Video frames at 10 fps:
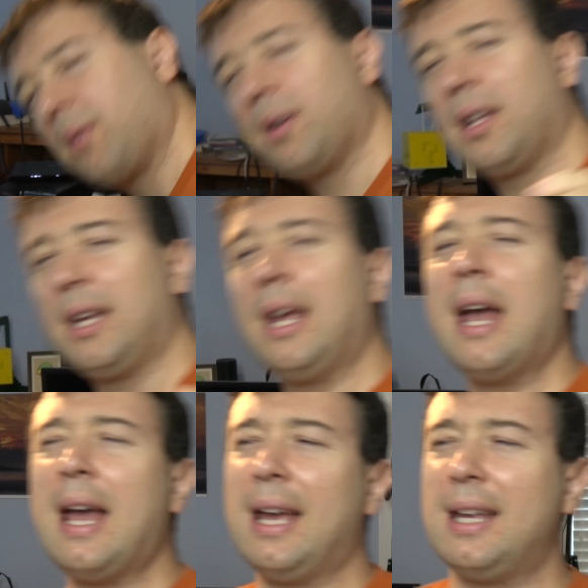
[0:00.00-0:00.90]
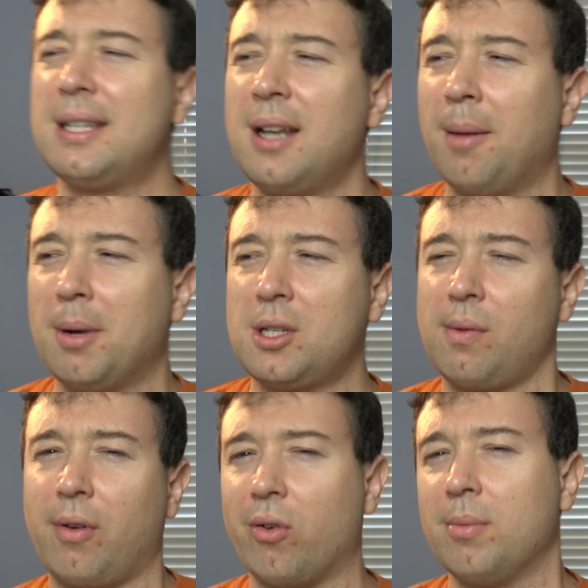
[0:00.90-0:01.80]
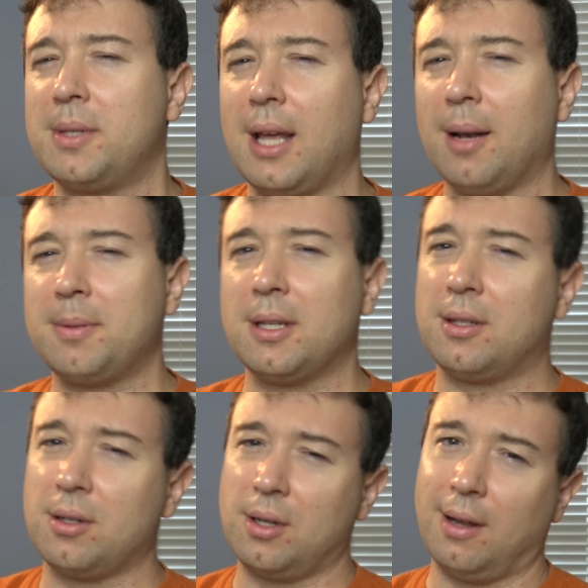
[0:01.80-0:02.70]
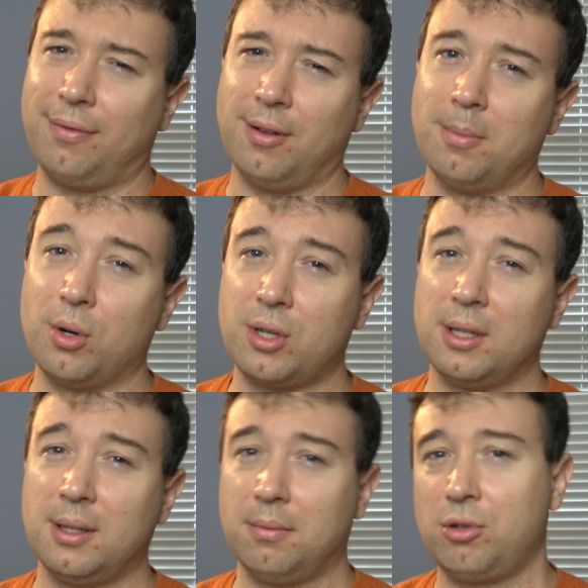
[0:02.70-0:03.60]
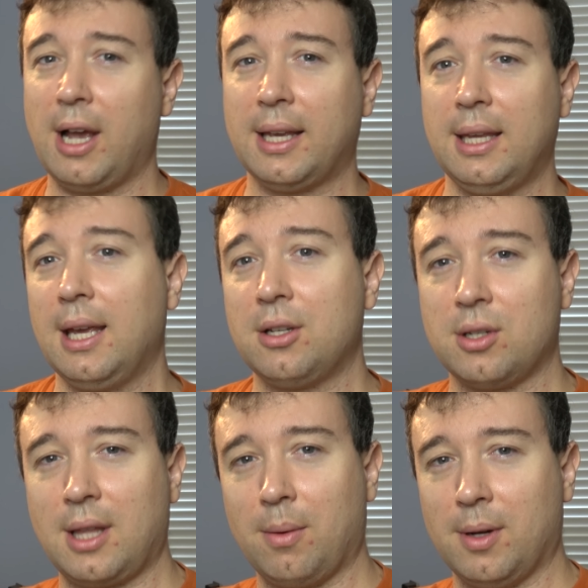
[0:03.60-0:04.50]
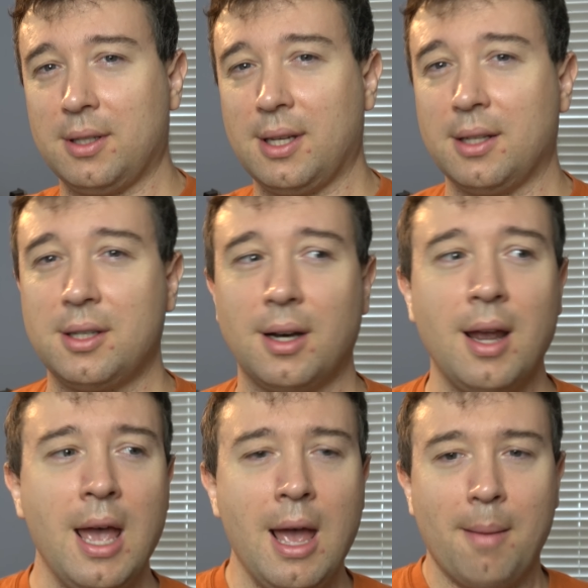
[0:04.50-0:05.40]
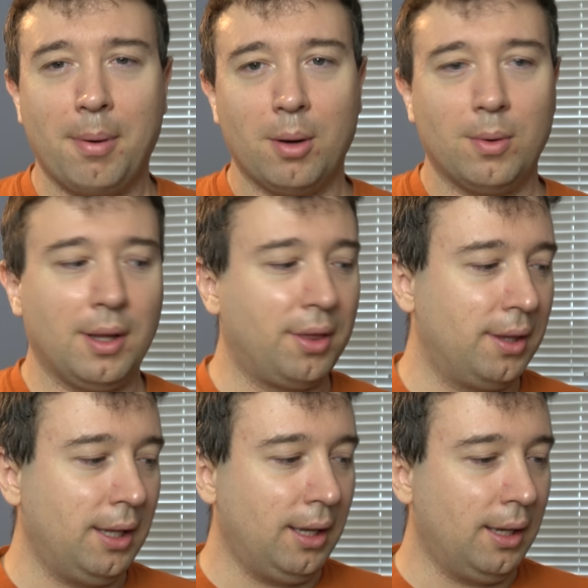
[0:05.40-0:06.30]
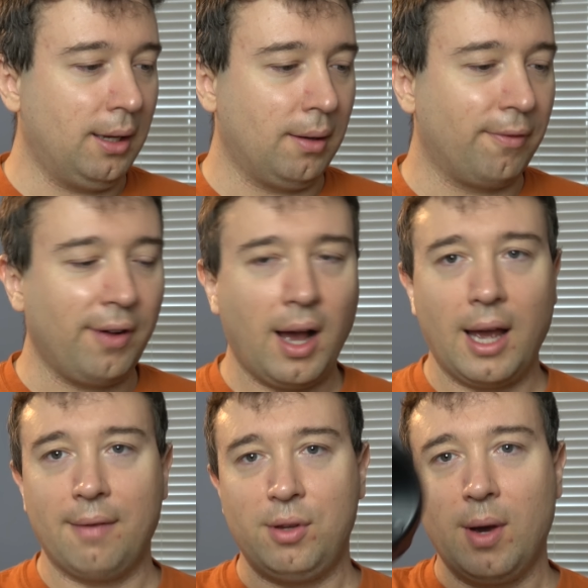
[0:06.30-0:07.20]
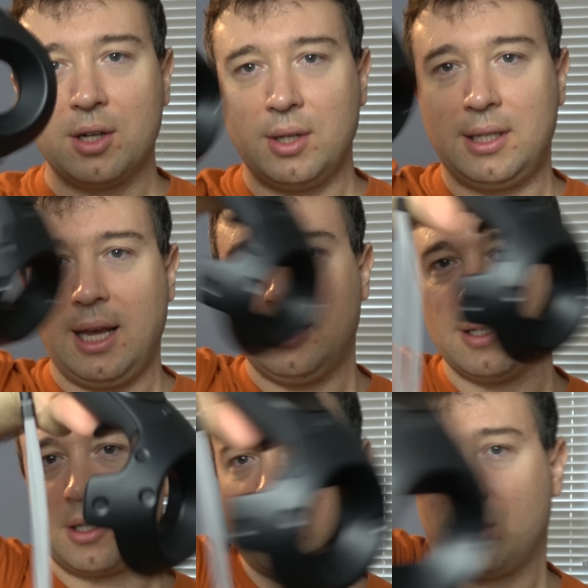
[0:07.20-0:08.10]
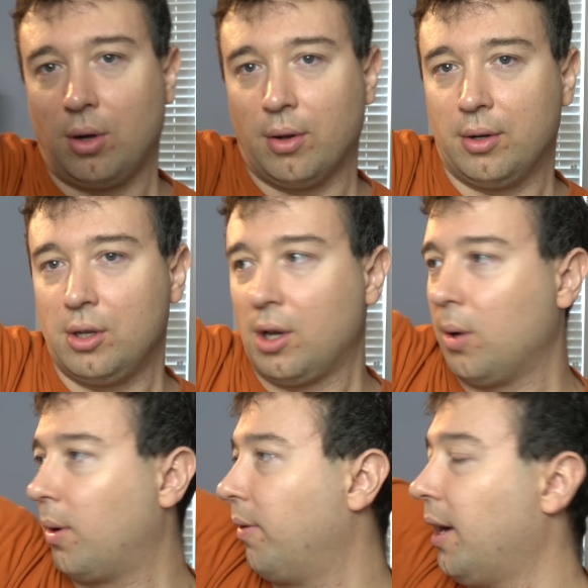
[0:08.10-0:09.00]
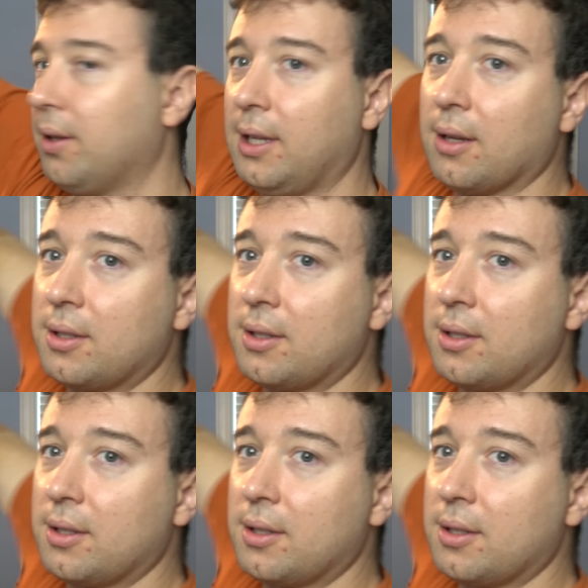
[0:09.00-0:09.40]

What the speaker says: there really is not much of a room setup since there's not full motion tracking yet, just that one sensor. But with the Vive, you actually take this controller and you go around the